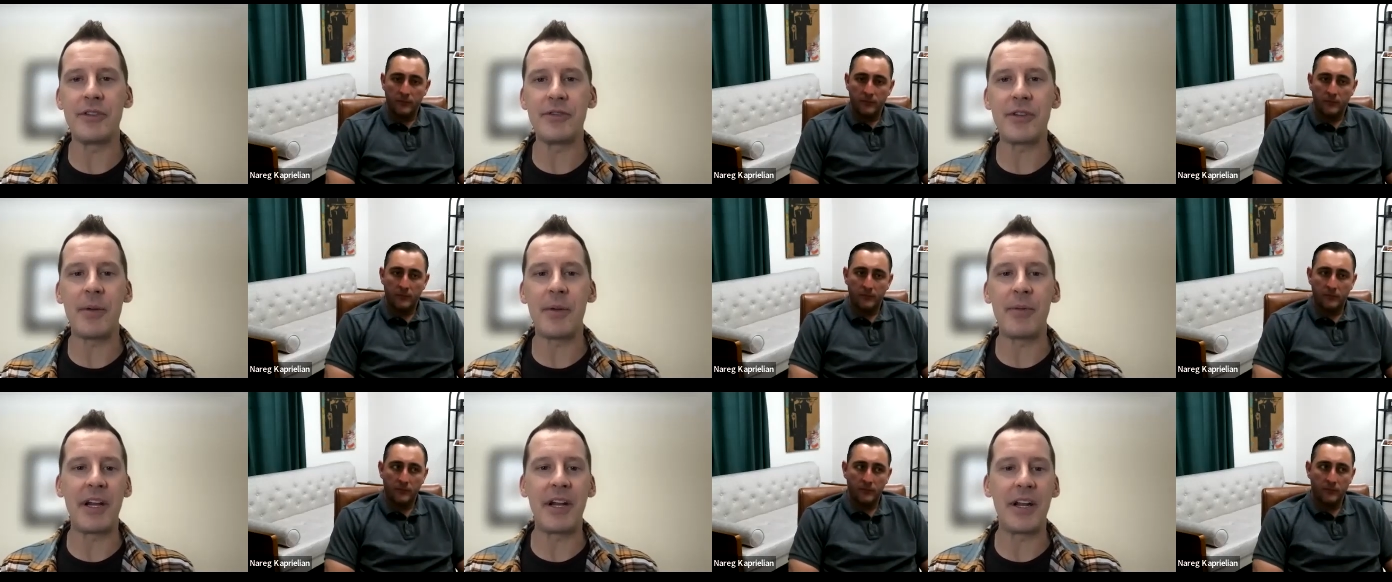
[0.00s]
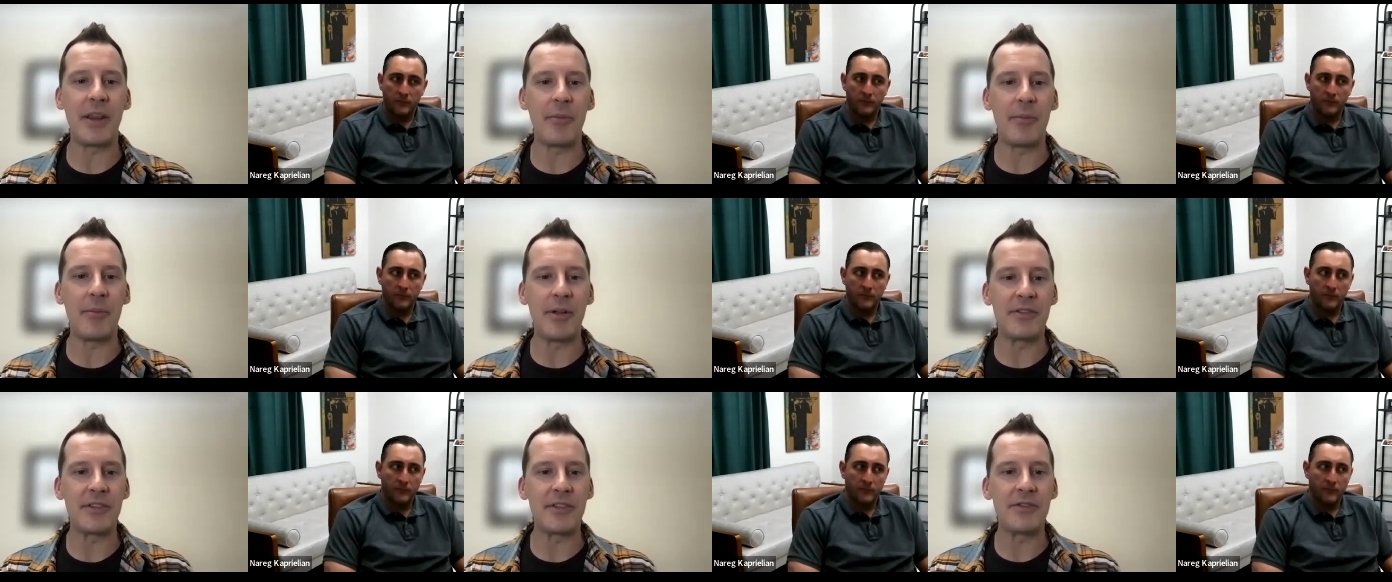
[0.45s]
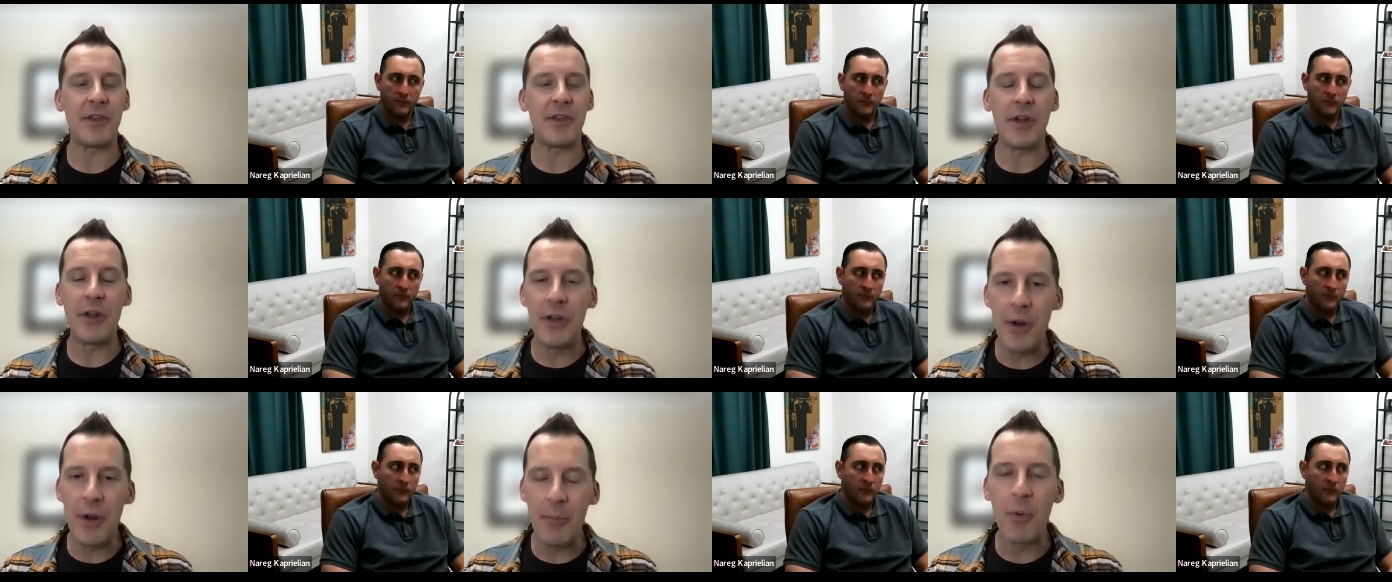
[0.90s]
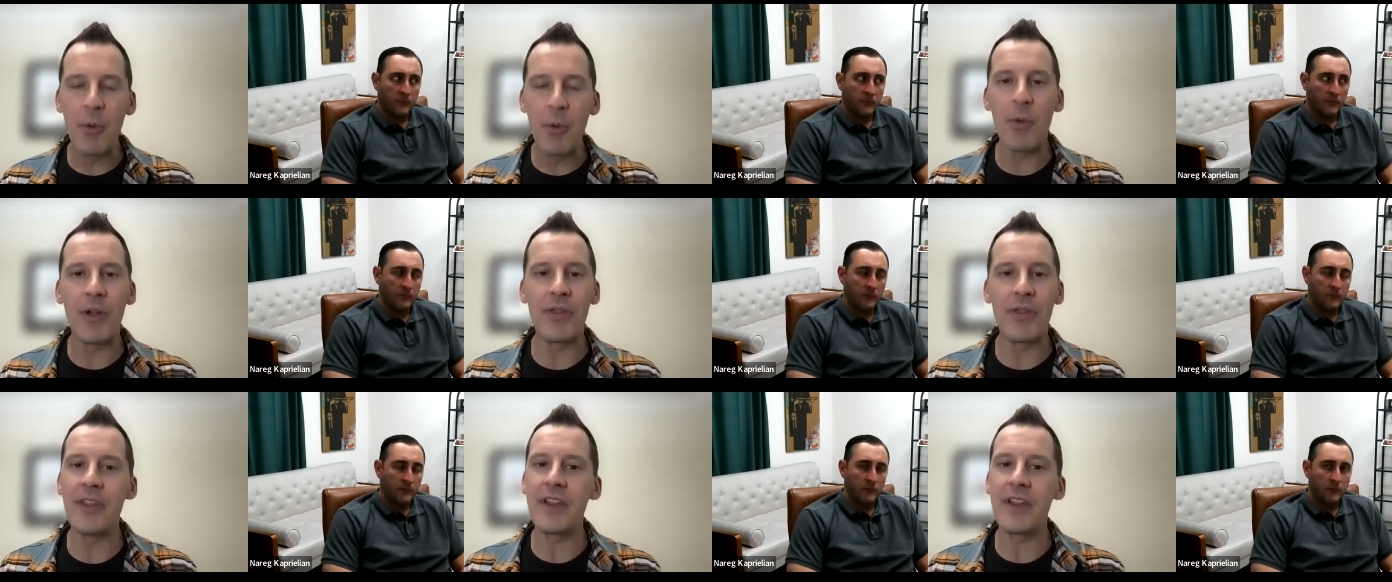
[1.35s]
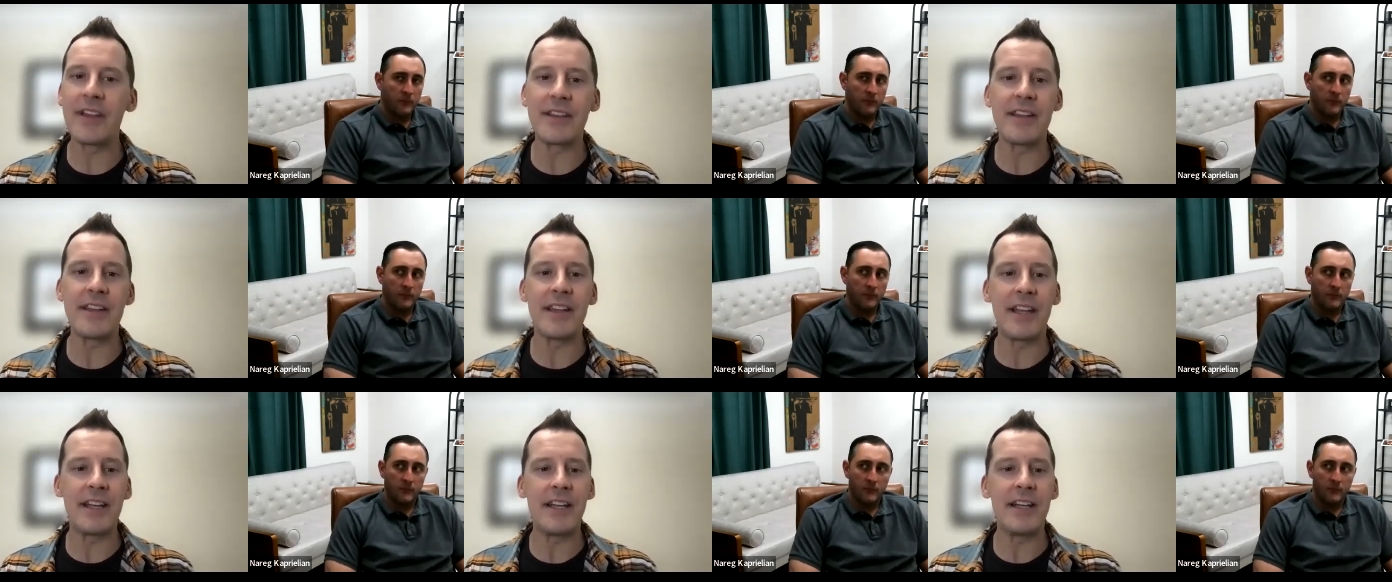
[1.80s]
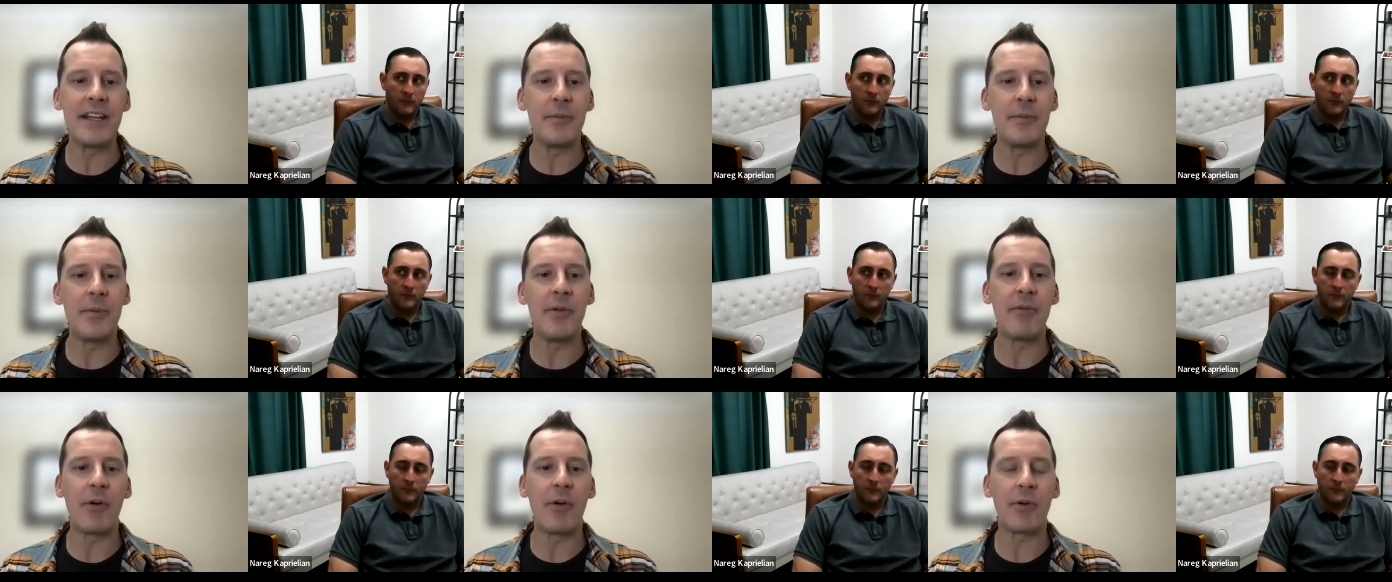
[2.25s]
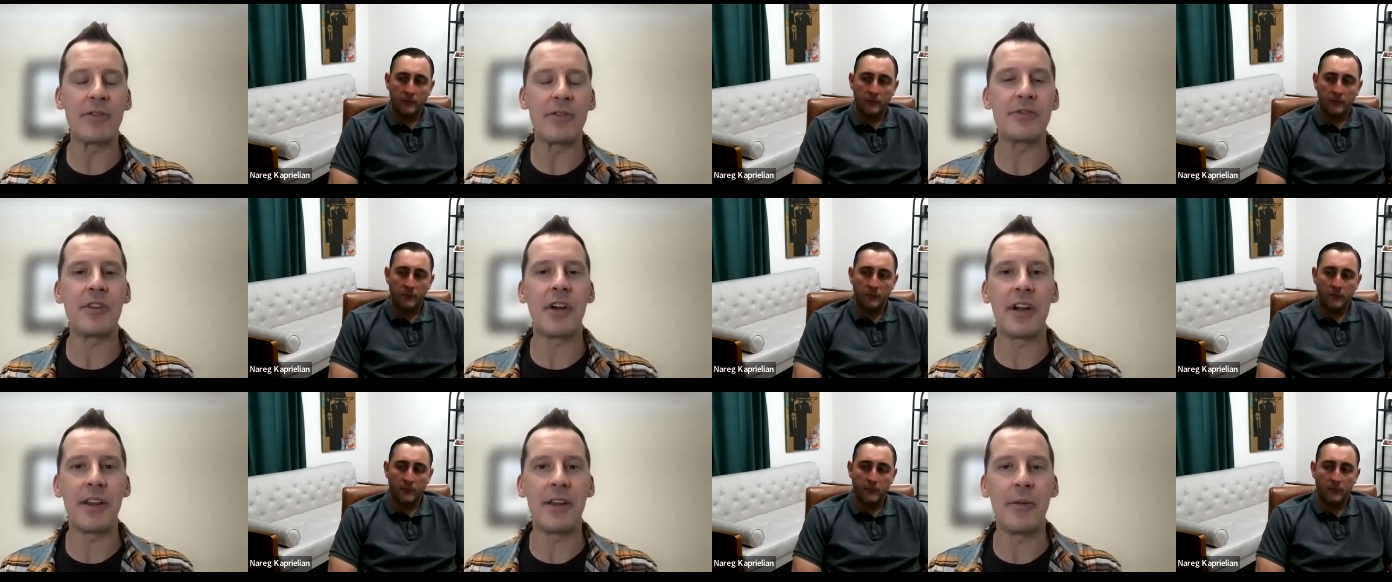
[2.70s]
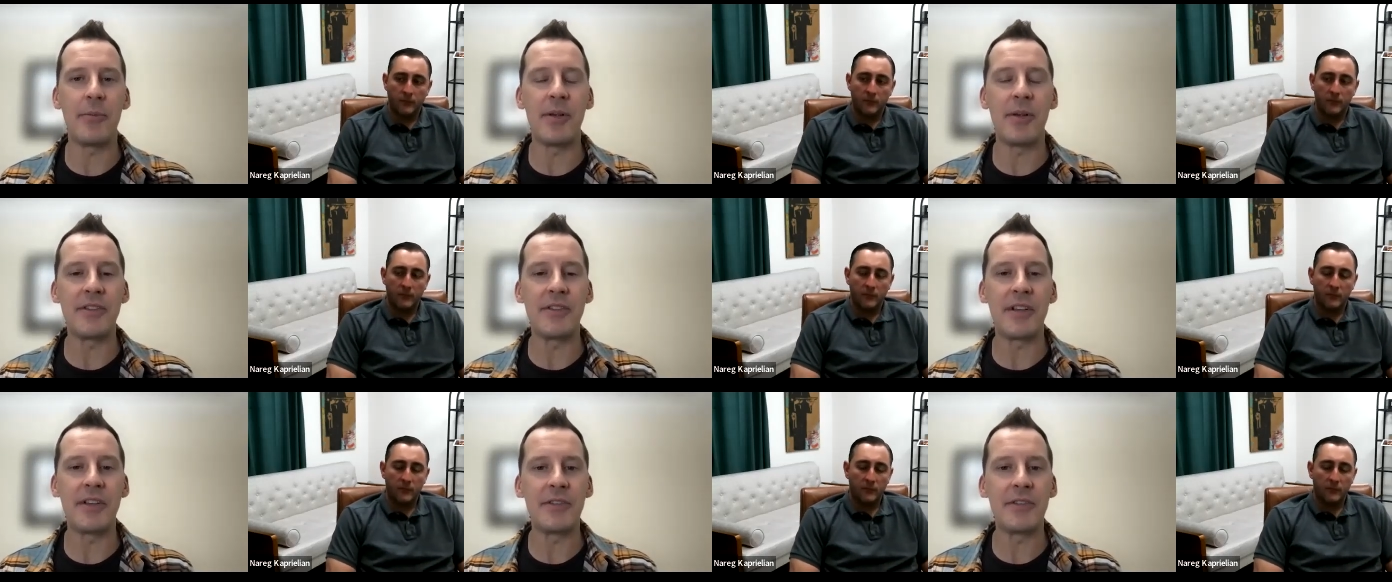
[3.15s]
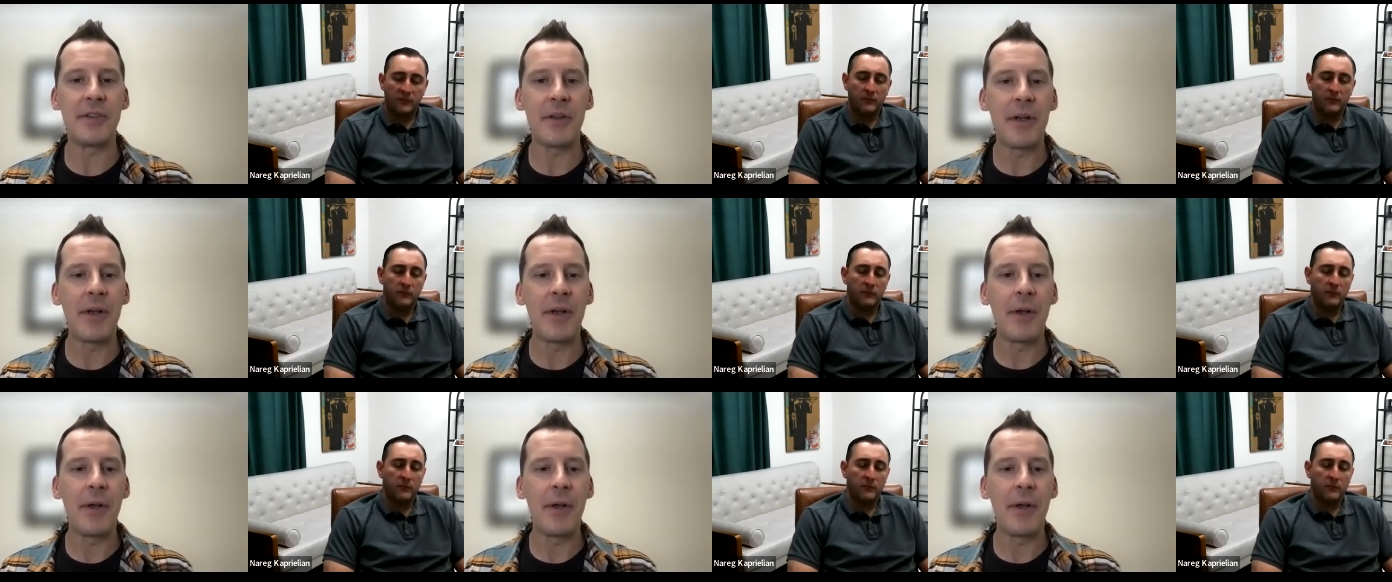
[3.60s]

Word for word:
Speaker 1: that's coming into the business, the number one thing that they need to be focused on in their business?